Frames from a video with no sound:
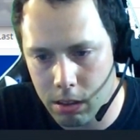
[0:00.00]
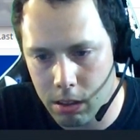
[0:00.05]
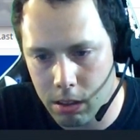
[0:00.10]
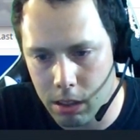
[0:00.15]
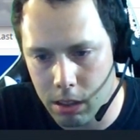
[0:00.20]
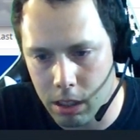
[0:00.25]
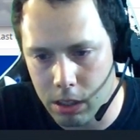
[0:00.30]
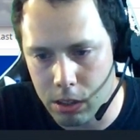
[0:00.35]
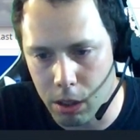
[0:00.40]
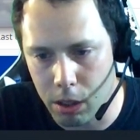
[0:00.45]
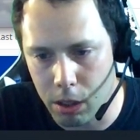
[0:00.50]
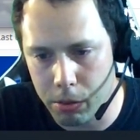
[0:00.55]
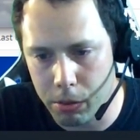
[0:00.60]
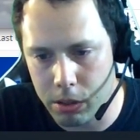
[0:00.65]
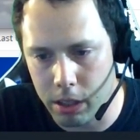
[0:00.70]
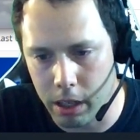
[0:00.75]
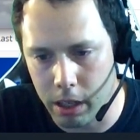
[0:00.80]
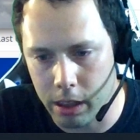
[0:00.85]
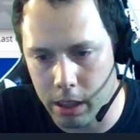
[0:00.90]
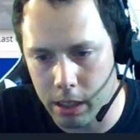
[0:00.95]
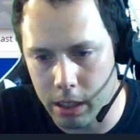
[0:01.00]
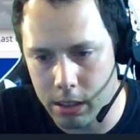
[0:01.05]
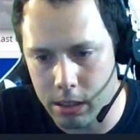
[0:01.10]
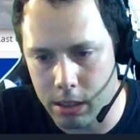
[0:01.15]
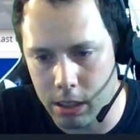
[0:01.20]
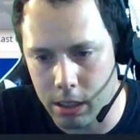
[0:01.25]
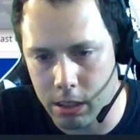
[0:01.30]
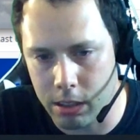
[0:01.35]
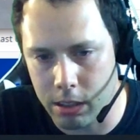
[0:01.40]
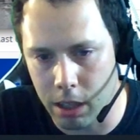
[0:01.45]
It's almost like that's
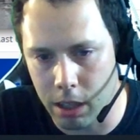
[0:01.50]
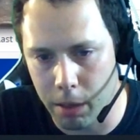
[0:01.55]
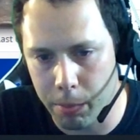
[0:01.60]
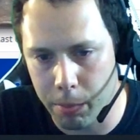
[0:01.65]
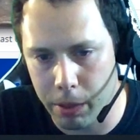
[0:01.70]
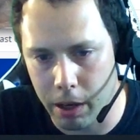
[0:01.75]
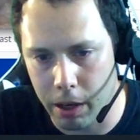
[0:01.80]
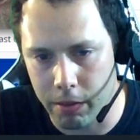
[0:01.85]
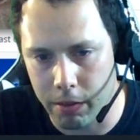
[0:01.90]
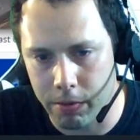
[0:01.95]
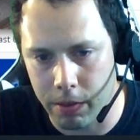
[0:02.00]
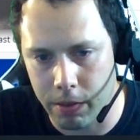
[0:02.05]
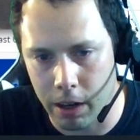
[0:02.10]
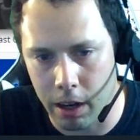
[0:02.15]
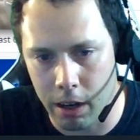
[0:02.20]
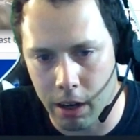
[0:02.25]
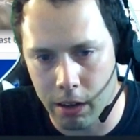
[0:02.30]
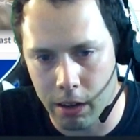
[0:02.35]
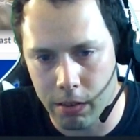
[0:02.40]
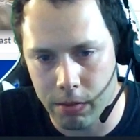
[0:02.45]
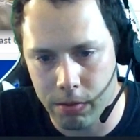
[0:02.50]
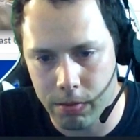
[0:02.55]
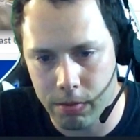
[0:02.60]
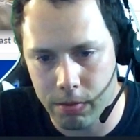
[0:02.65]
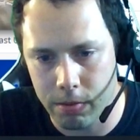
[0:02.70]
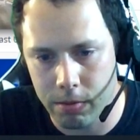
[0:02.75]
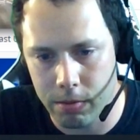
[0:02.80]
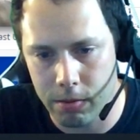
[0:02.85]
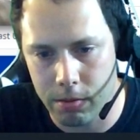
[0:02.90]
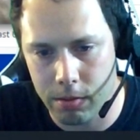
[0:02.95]
the dump out valve,
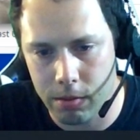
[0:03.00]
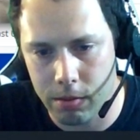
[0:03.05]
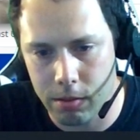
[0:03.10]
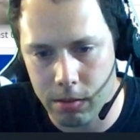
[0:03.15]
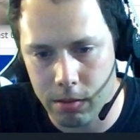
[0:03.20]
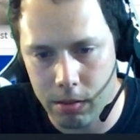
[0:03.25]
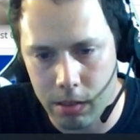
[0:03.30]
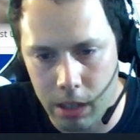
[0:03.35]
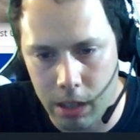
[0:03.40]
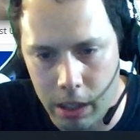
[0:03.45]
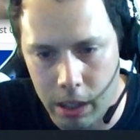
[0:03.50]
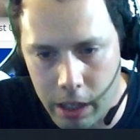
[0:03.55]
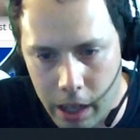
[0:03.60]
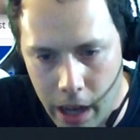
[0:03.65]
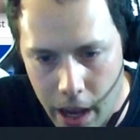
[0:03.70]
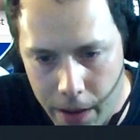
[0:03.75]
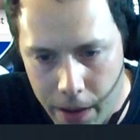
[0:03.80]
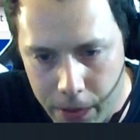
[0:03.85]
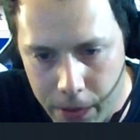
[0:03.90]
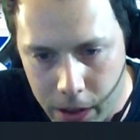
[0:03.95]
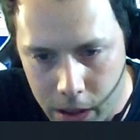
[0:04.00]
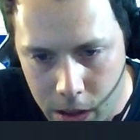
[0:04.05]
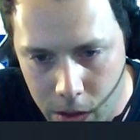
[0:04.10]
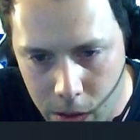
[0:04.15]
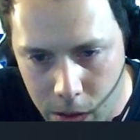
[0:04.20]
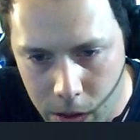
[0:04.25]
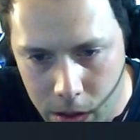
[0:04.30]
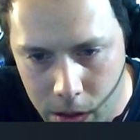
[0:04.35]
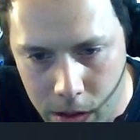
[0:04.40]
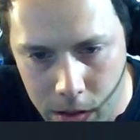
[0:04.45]
and they have it
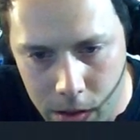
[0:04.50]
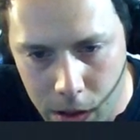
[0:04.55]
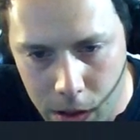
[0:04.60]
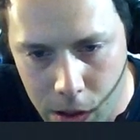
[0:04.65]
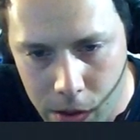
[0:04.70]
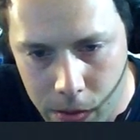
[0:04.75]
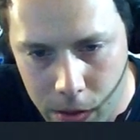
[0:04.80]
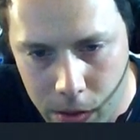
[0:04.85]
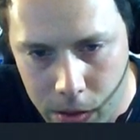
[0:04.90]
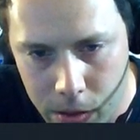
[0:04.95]
going over